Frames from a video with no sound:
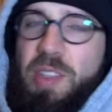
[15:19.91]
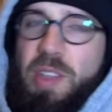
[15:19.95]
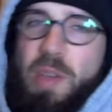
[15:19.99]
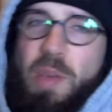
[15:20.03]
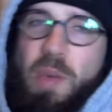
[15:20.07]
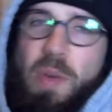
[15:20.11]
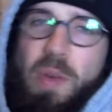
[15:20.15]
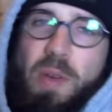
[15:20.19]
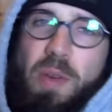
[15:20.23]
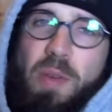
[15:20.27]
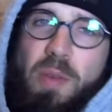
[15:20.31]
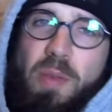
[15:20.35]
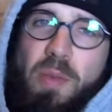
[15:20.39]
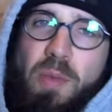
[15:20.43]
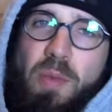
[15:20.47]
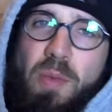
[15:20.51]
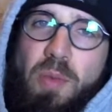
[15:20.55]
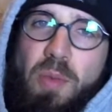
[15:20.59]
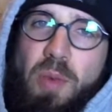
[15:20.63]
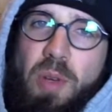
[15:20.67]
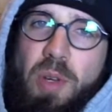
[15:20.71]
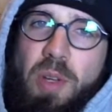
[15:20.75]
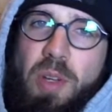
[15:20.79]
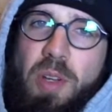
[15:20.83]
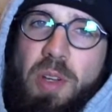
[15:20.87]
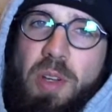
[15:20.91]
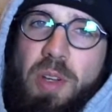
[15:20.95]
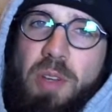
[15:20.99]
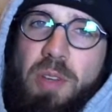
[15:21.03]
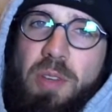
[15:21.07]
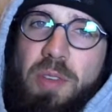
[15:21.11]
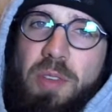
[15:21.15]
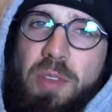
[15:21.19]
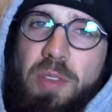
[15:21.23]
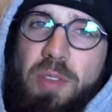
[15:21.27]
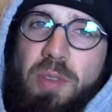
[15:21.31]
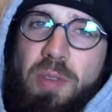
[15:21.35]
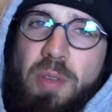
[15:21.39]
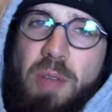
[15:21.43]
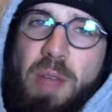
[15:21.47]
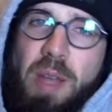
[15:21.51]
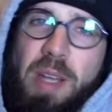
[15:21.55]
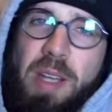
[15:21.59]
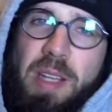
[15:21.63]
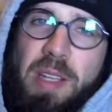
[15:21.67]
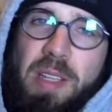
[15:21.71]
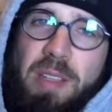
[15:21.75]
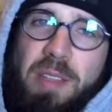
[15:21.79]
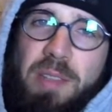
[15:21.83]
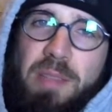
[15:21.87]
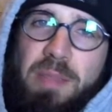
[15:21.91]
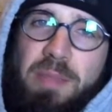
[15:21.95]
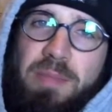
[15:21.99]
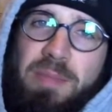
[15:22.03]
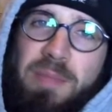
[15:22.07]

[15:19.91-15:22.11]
I want to work on just writing